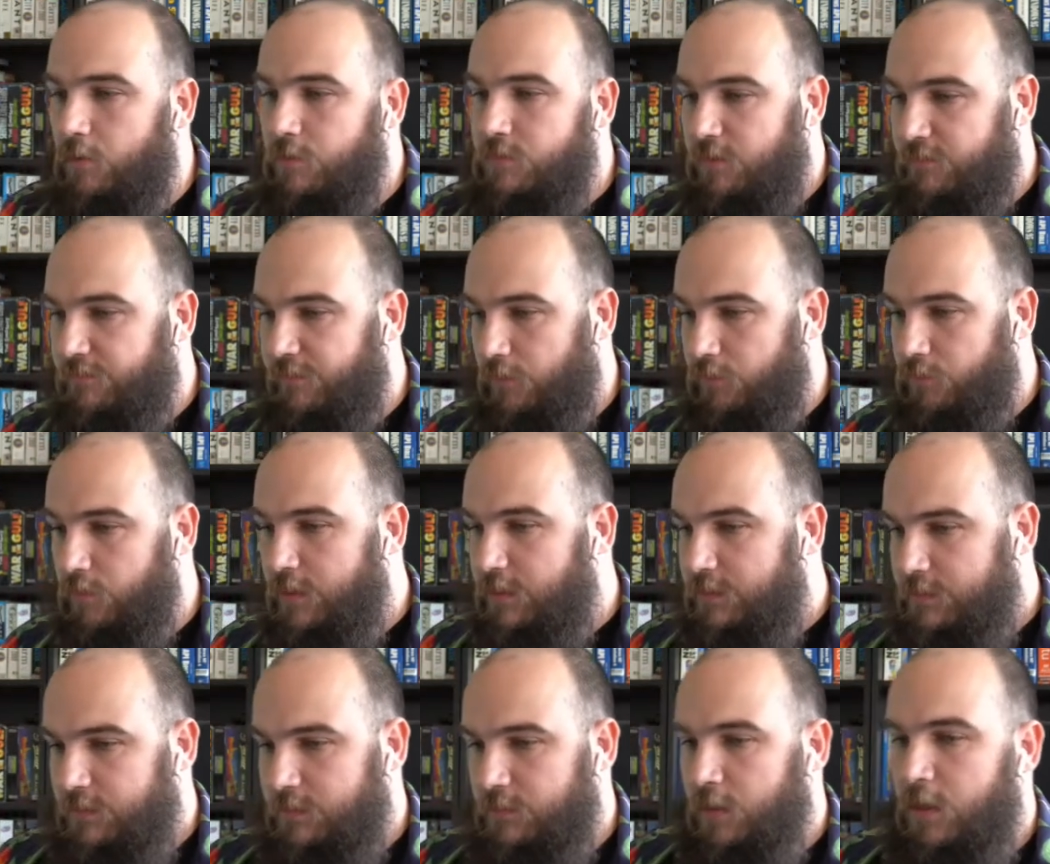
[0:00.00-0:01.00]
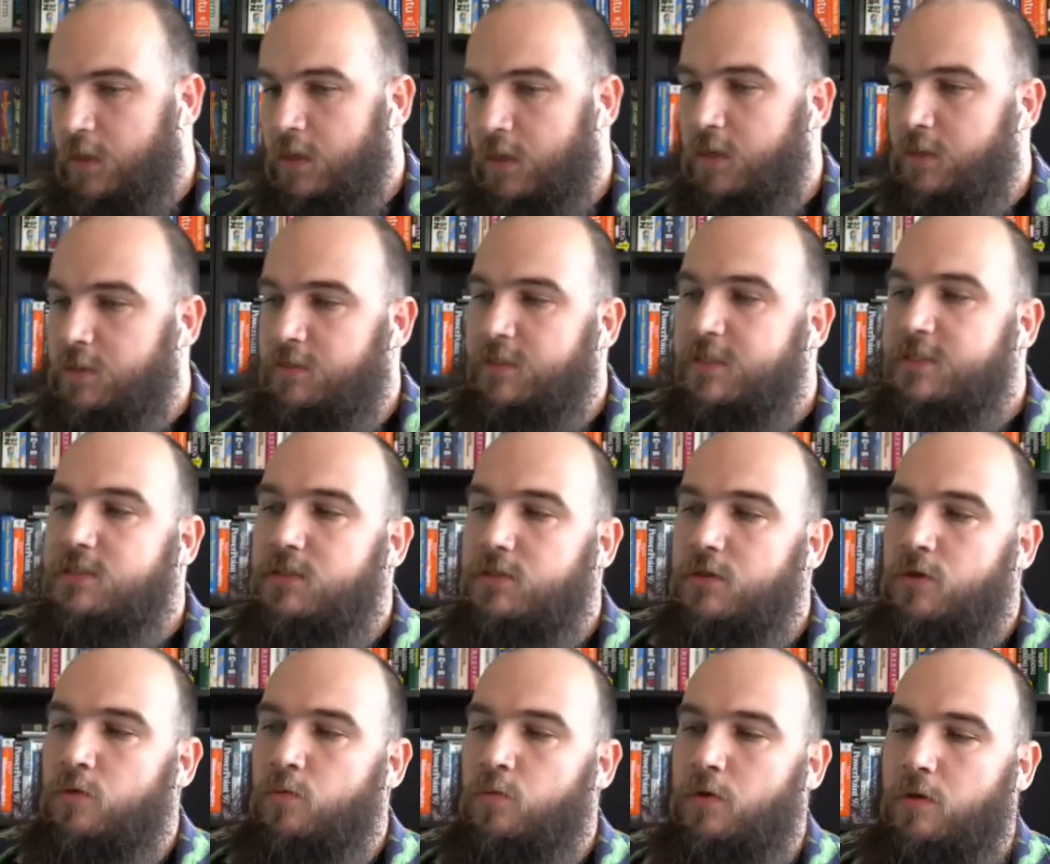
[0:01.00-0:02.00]
So if I'll do this, this
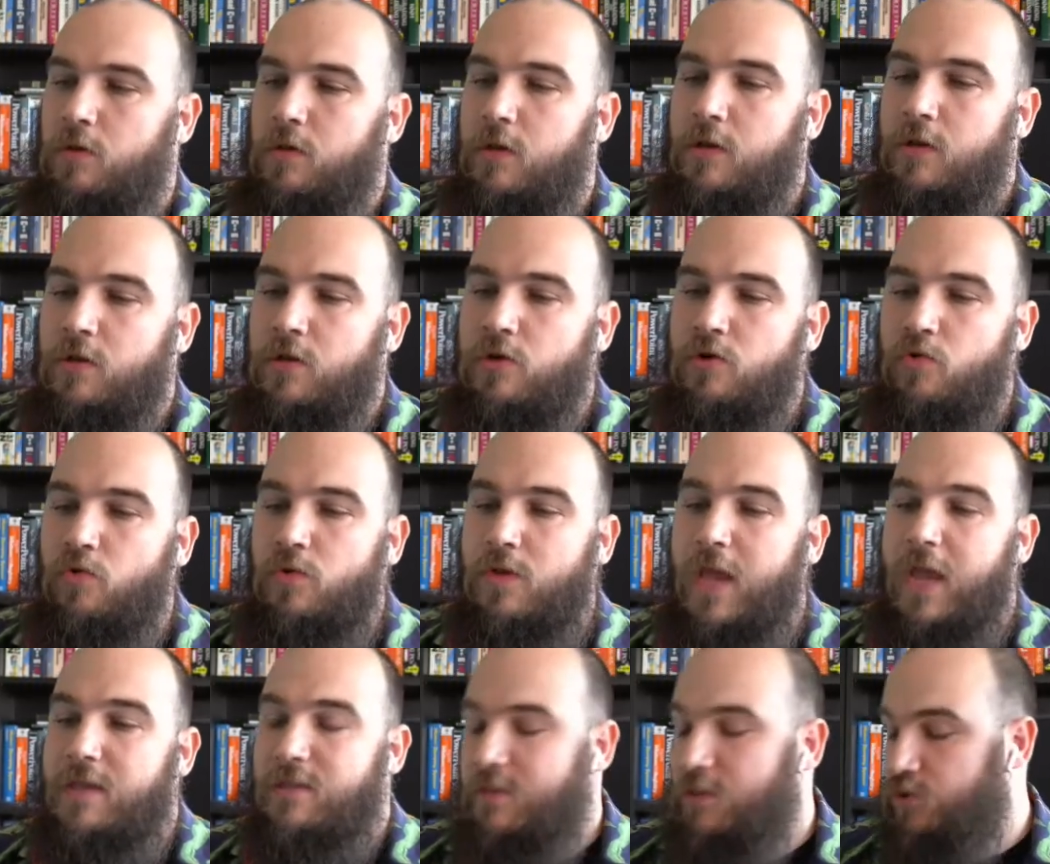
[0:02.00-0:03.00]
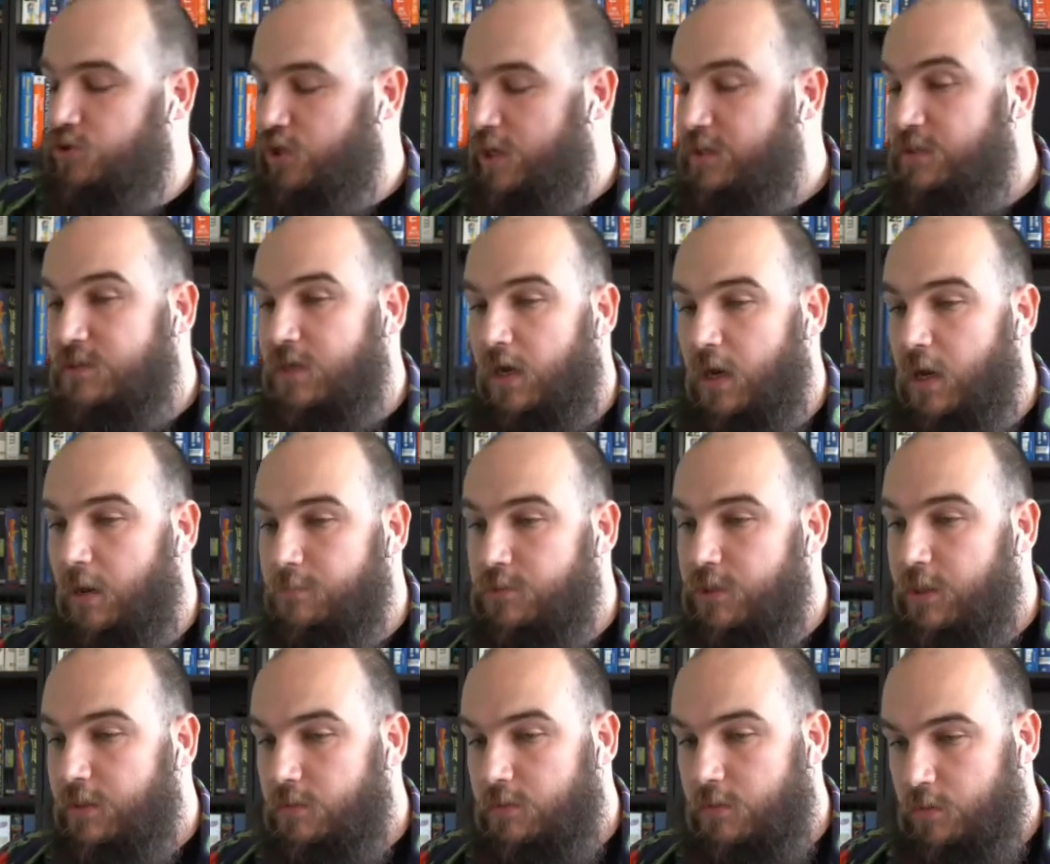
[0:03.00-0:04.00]
will create a JSON
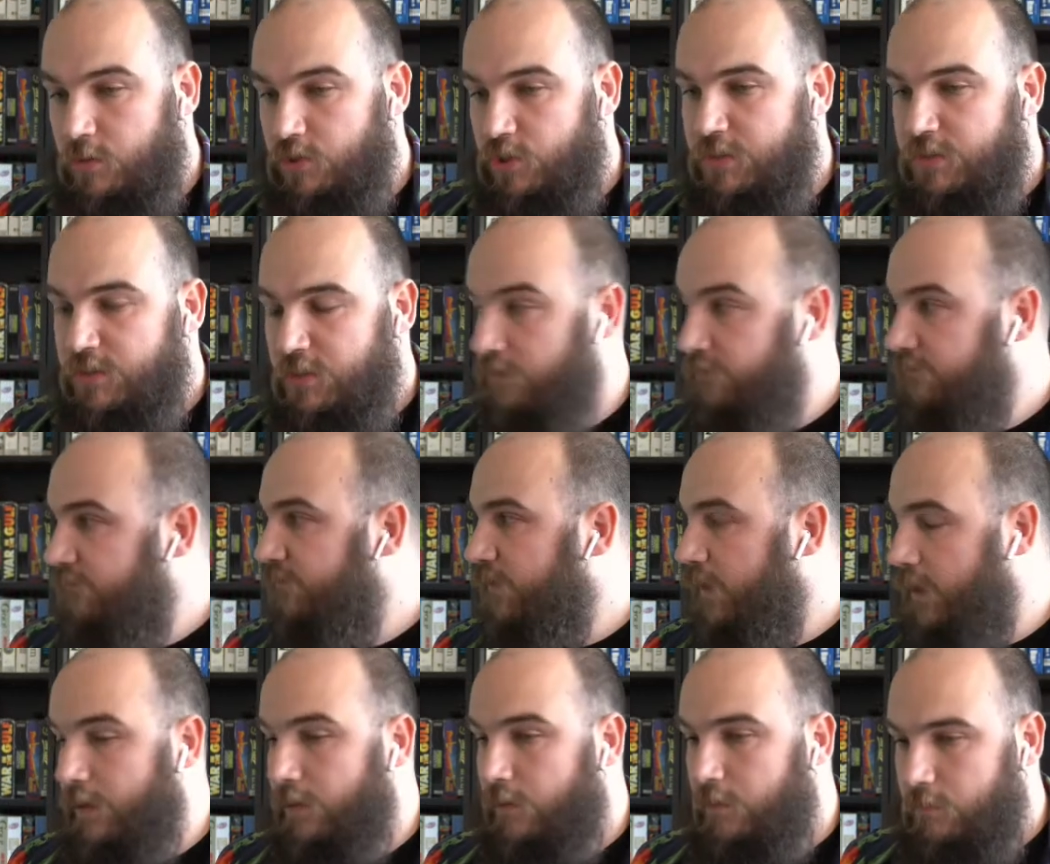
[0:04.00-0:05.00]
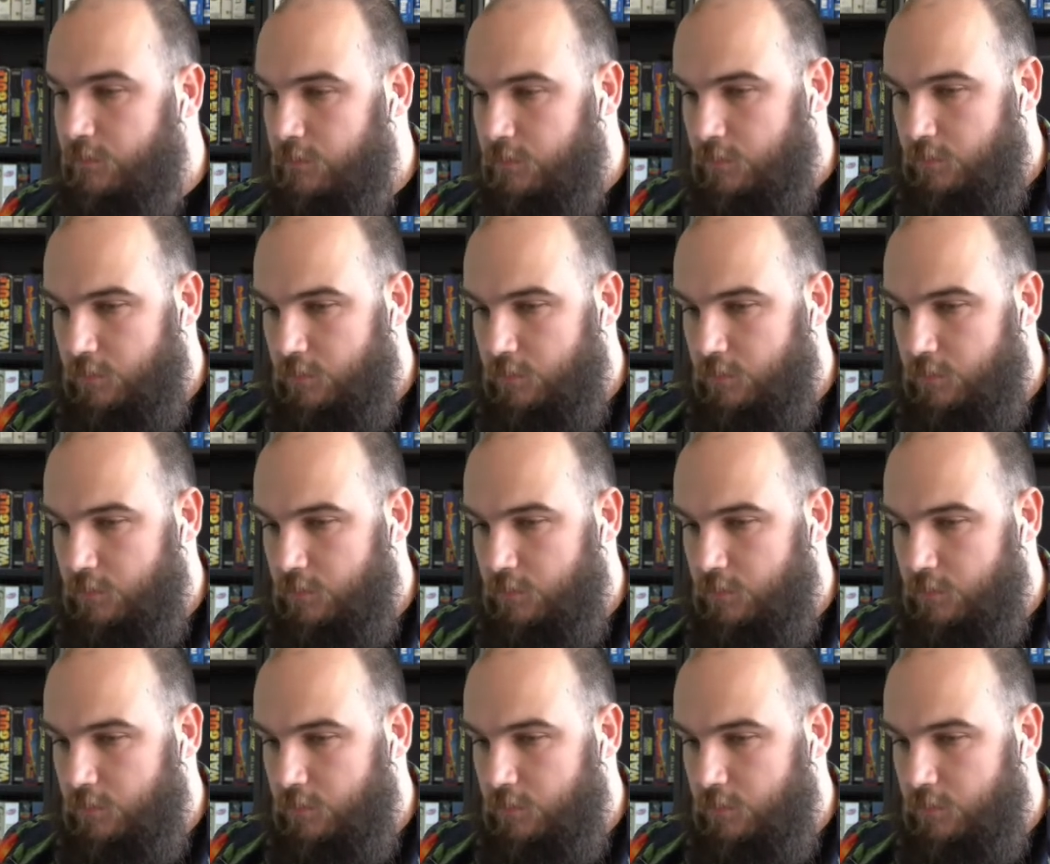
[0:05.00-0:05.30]
object, a JSON file.